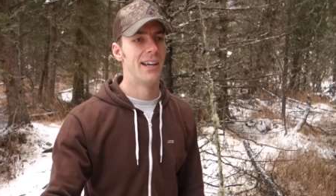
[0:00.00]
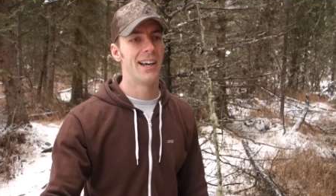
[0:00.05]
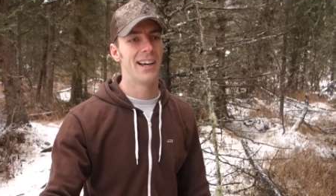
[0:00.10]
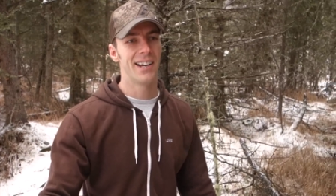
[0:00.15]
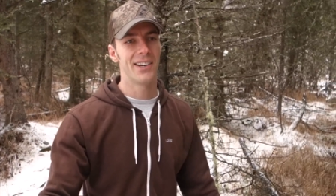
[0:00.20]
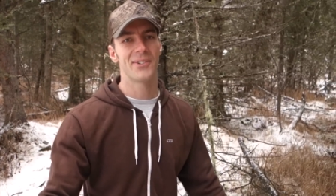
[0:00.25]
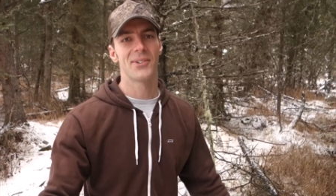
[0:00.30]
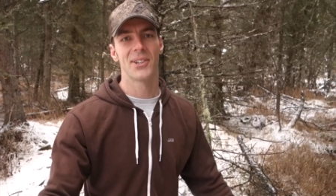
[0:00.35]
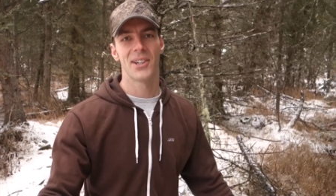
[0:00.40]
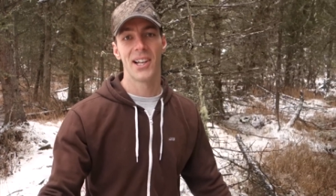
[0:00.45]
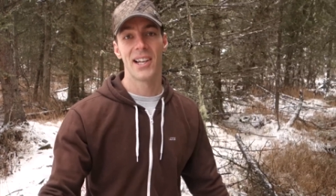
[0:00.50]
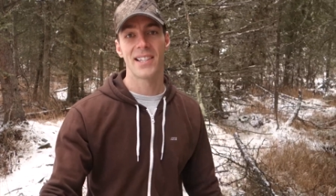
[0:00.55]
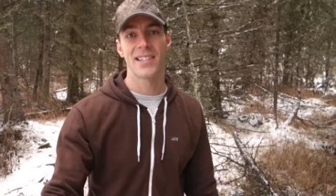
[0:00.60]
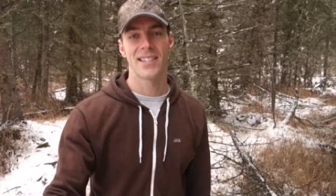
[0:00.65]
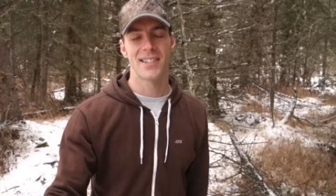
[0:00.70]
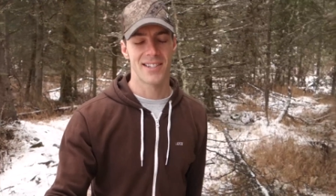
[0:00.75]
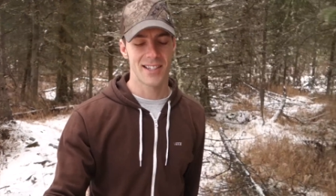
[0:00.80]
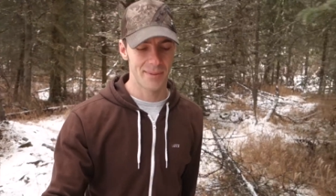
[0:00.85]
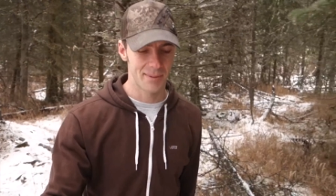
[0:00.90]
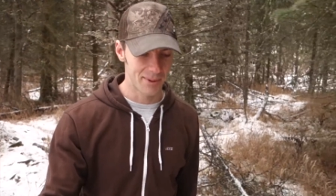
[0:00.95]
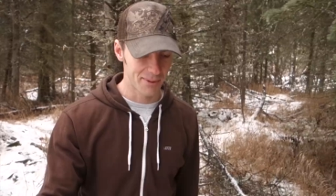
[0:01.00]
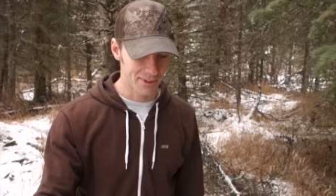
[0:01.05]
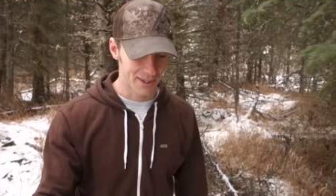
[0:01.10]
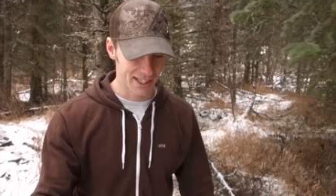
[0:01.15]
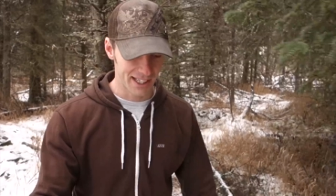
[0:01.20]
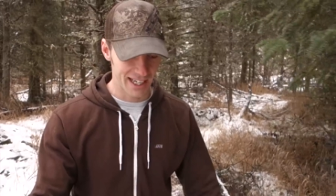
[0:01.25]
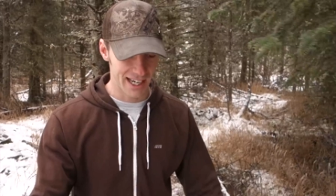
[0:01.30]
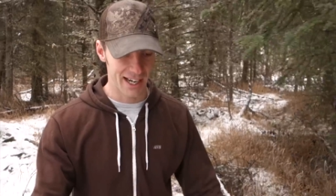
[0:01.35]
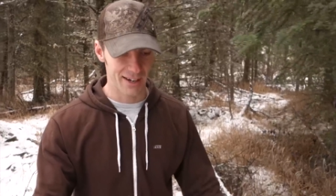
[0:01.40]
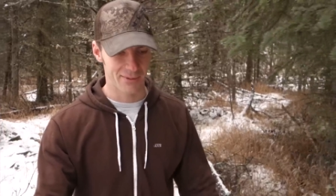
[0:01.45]
I realize this summer we're
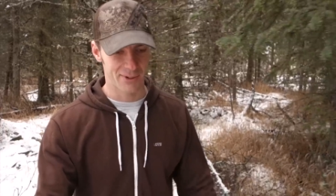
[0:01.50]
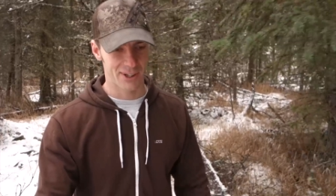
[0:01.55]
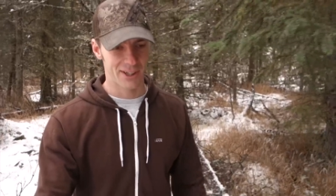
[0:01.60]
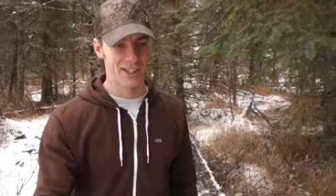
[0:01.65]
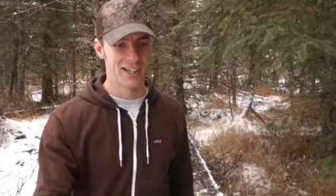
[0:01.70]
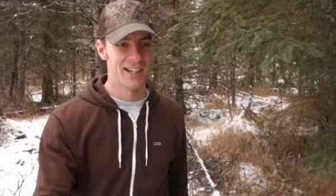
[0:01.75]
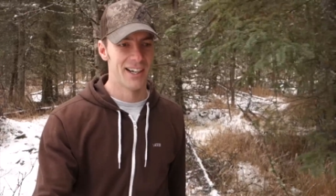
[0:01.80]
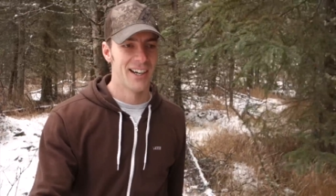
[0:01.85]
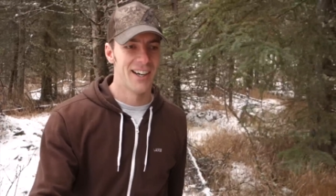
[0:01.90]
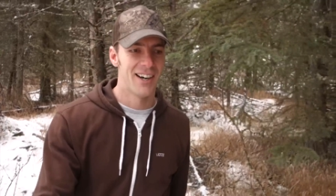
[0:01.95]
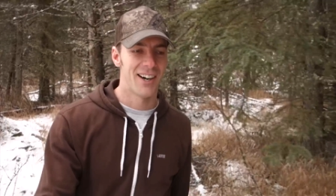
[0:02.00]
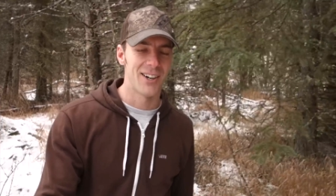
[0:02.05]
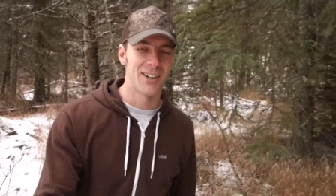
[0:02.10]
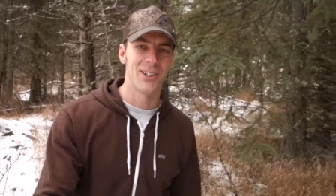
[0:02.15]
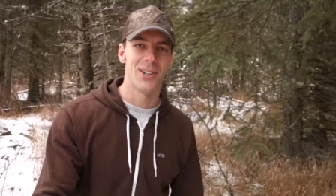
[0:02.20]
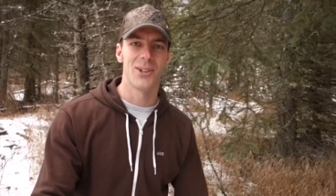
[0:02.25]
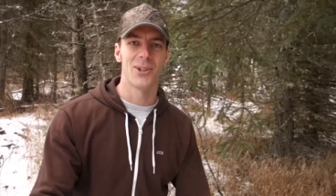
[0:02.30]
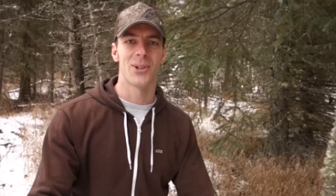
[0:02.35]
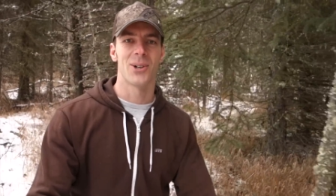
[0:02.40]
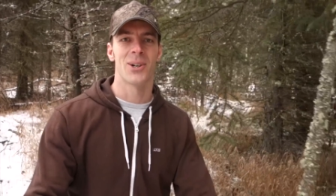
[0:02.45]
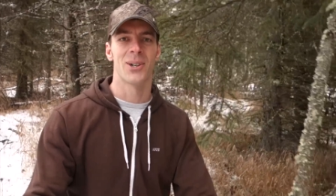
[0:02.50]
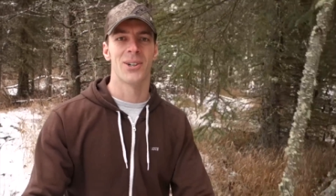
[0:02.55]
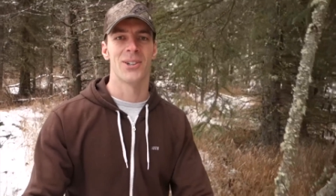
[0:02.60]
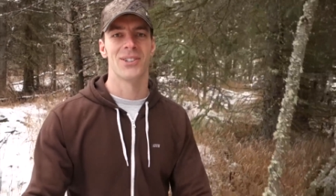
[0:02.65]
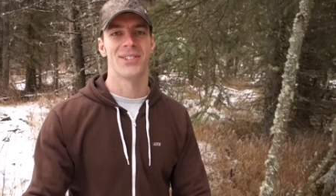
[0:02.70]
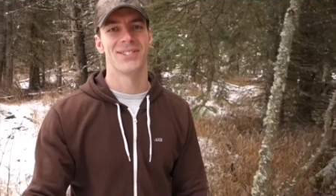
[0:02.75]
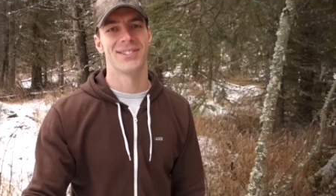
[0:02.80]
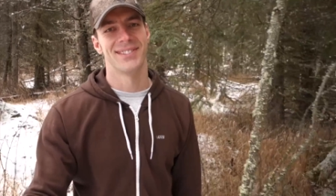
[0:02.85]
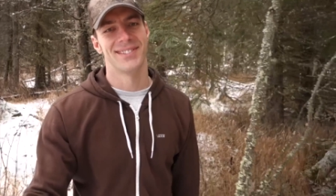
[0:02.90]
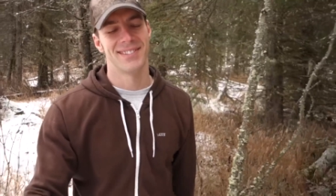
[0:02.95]
gonna have our, our little
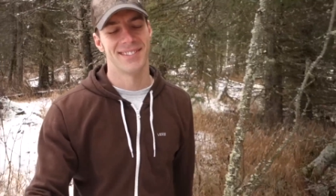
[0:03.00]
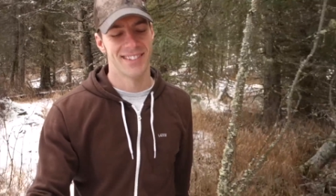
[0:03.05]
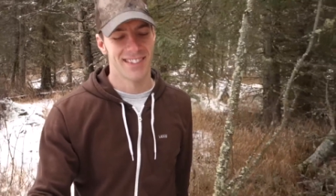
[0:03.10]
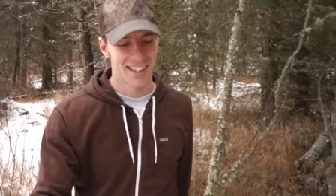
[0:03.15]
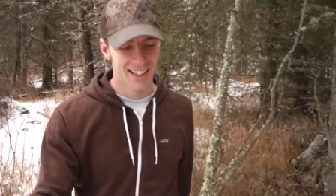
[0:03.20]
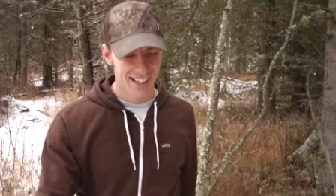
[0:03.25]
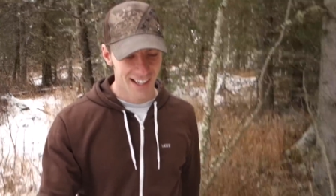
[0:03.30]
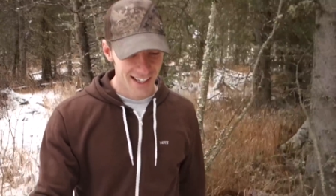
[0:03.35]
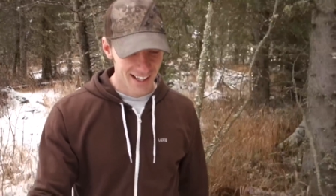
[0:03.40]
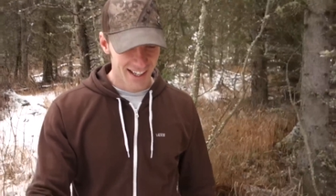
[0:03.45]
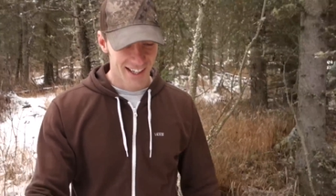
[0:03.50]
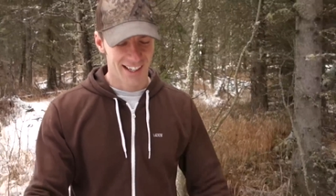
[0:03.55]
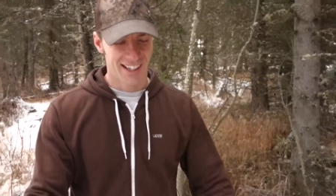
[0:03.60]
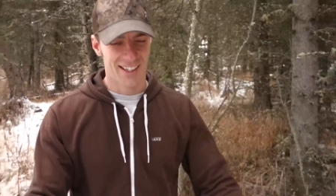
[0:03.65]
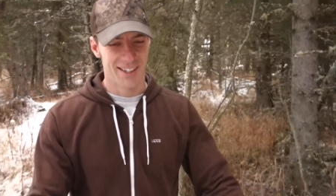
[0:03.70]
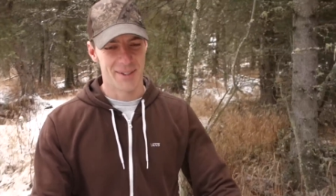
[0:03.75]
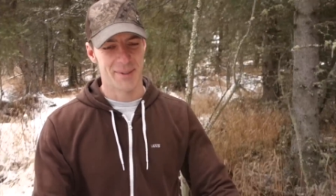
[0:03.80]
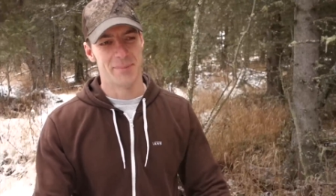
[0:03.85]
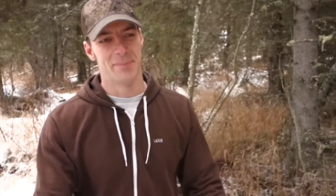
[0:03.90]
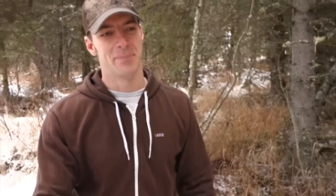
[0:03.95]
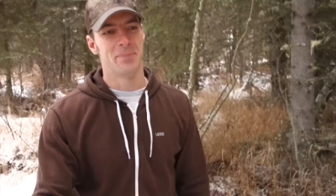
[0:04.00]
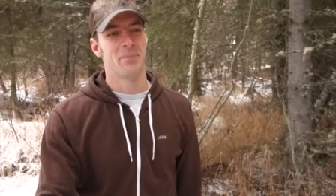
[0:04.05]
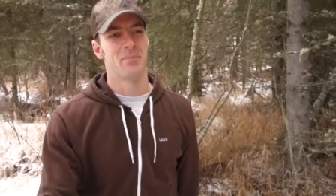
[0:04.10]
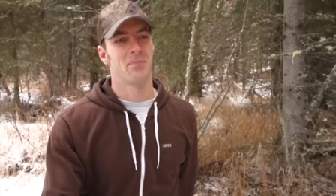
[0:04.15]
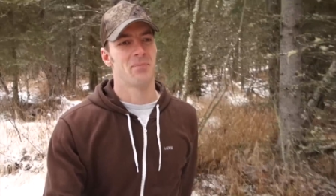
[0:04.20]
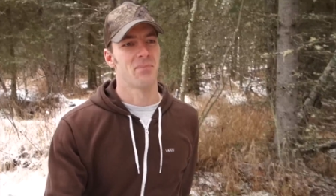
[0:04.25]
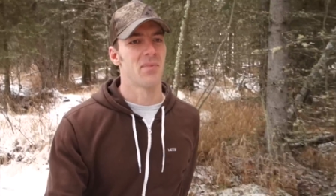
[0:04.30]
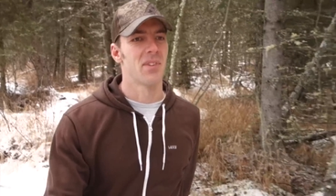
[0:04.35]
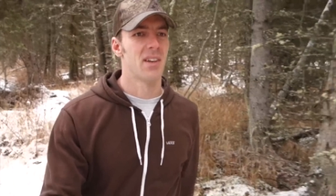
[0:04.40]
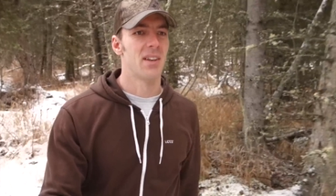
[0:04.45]
girl. Um,
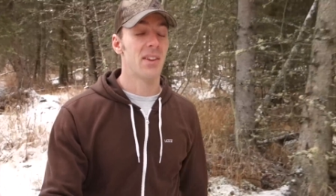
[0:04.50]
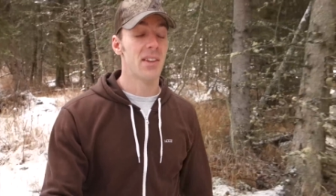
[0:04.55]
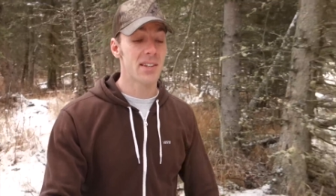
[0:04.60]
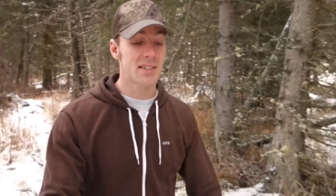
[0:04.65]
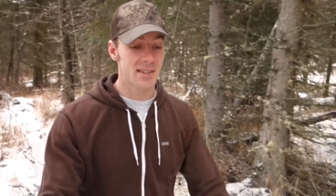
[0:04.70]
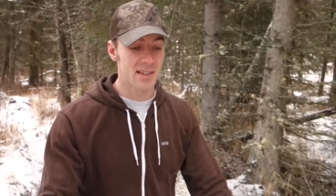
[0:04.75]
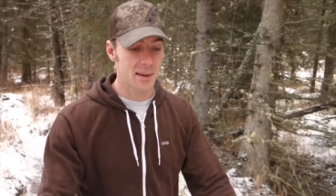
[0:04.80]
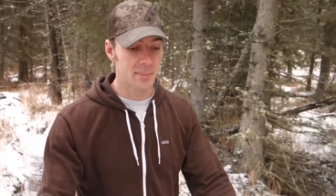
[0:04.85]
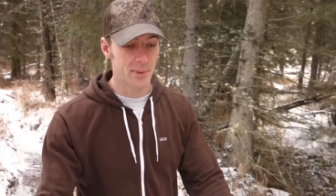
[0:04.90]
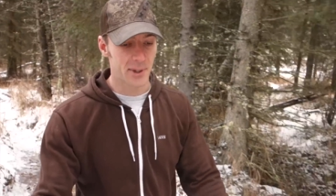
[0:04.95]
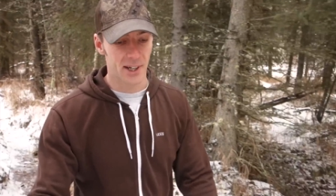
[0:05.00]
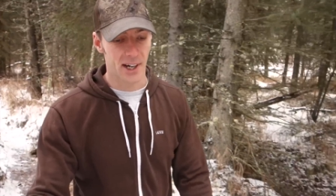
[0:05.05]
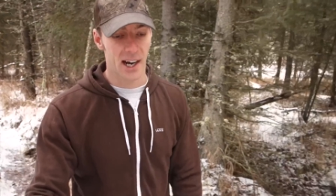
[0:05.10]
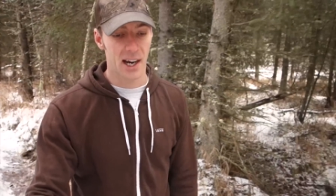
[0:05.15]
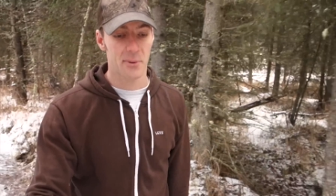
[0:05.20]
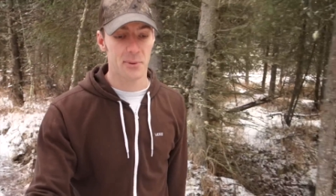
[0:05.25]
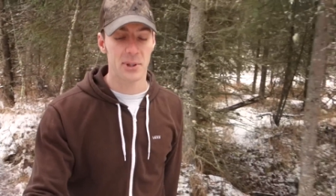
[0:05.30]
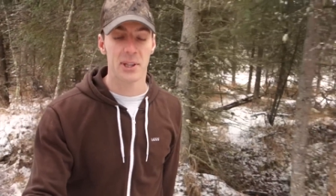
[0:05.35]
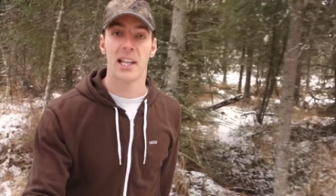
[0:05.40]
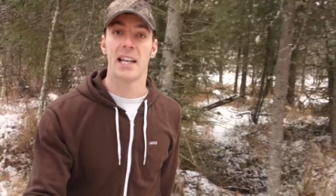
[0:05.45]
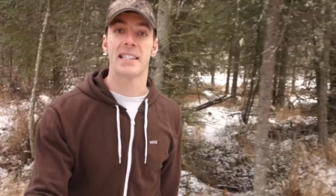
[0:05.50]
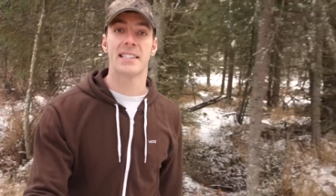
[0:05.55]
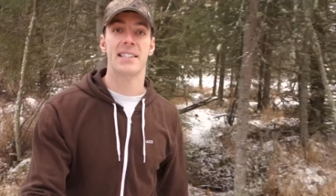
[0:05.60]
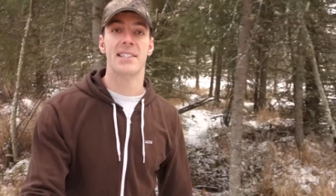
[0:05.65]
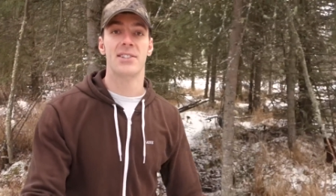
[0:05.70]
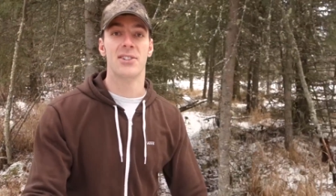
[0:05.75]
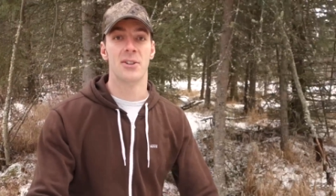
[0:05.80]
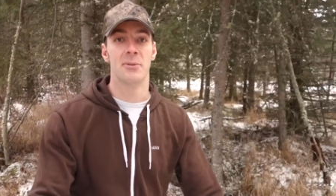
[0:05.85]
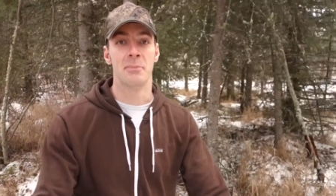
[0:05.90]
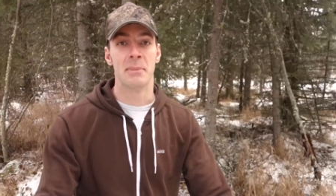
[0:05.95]
this summer I would like to
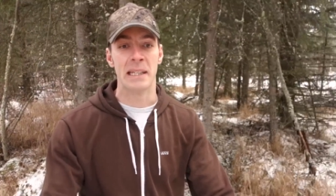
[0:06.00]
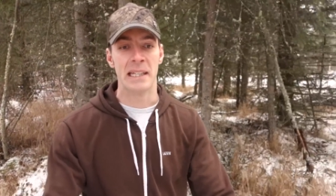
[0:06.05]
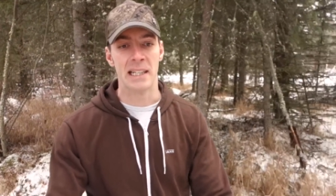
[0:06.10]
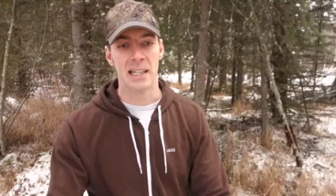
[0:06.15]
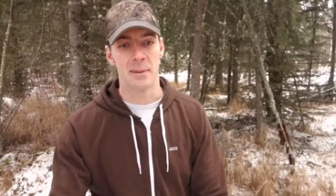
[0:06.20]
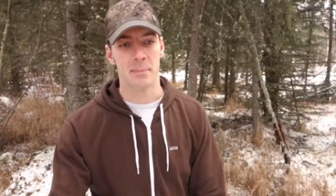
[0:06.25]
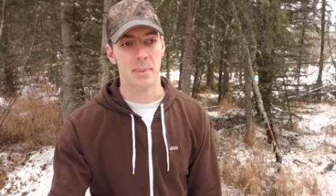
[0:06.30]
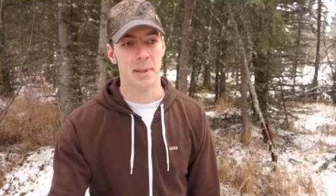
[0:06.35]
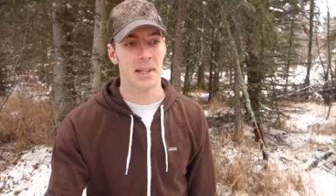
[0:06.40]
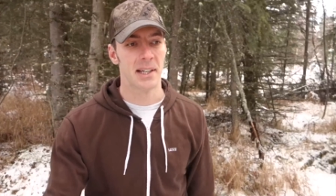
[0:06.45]
do a meetup.